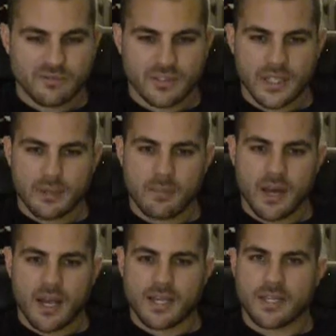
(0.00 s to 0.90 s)
hopefully
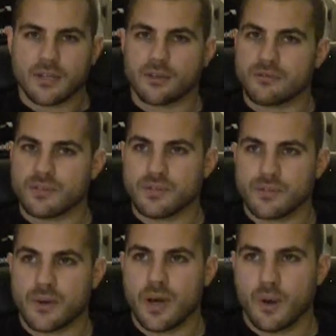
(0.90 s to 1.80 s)
my gear
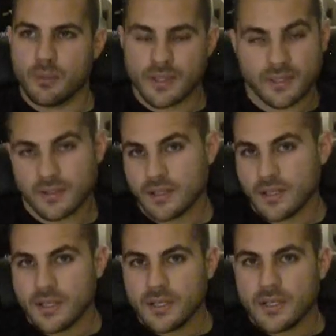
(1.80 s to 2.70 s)
reviews will help and
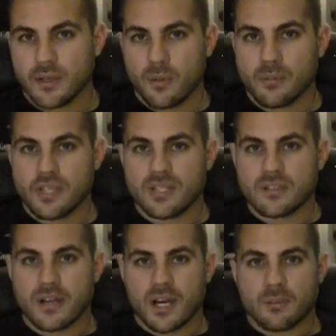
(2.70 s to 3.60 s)
you know me
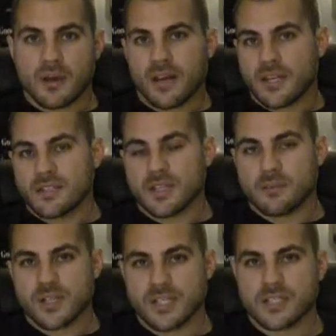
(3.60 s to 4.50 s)
just talking about any
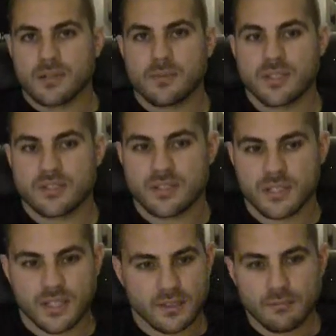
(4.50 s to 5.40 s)
subjects that I'm
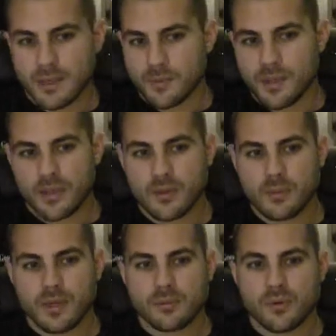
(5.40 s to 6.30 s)
interested in maybe
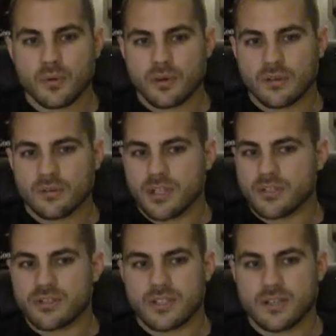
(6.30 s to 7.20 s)
other people are
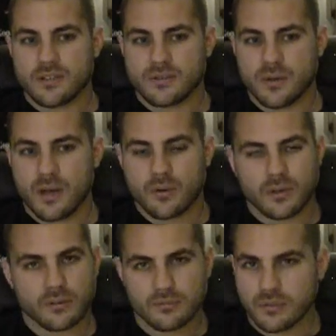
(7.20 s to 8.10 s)
interested in as well
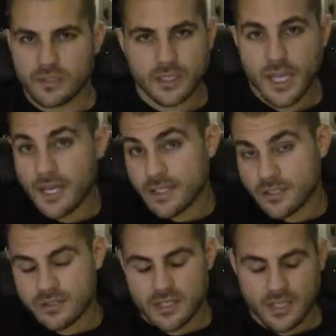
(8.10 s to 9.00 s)
or could gain
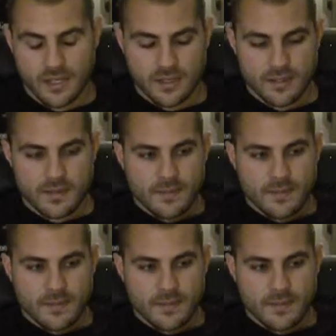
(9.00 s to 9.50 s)
interest in.